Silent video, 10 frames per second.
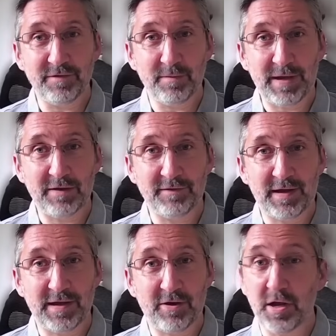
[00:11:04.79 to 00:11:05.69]
about
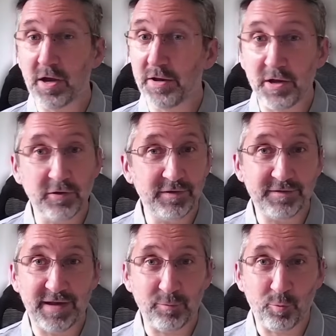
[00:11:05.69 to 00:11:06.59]
AI, and I
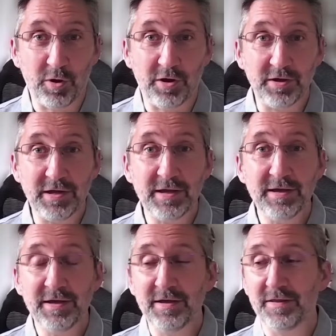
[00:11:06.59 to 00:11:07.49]
understand why.
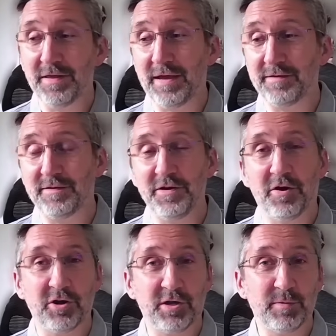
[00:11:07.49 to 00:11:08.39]
That's the
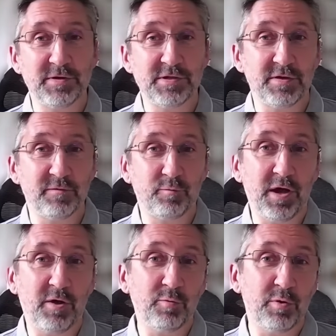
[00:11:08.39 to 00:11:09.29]
argument of,
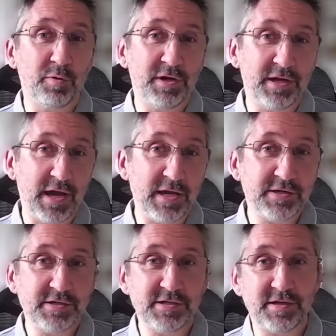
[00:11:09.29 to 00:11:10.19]
well, will we need
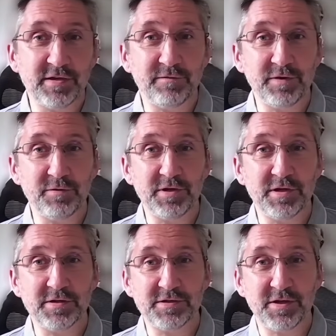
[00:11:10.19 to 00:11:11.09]
agencies in a few
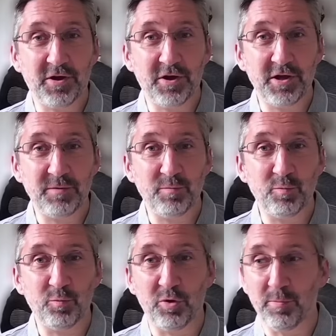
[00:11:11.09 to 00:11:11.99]
years'
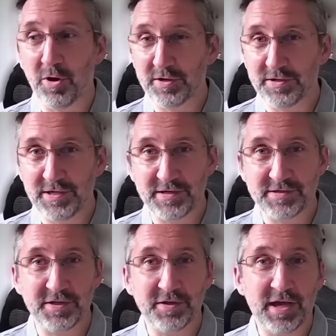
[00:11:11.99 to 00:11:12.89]
time? Will
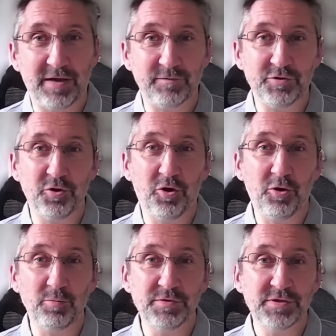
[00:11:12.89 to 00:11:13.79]
marketers still have
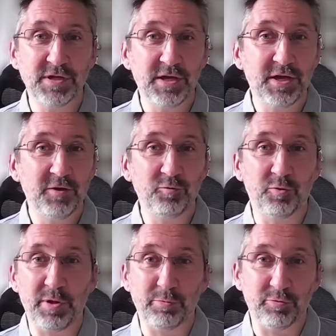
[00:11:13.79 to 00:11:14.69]
jobs? Will
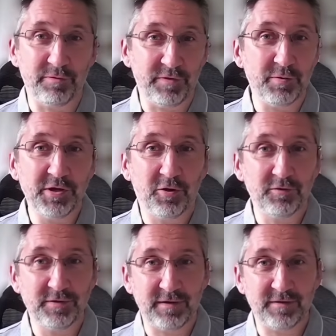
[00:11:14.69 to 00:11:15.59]
people reviewing
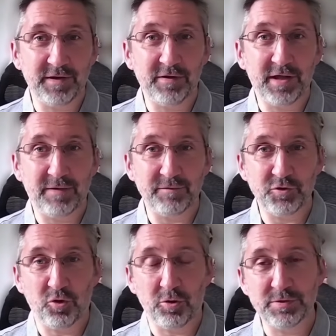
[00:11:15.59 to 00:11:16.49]
content still have
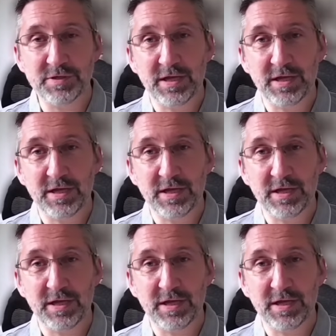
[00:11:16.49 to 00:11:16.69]
jobs?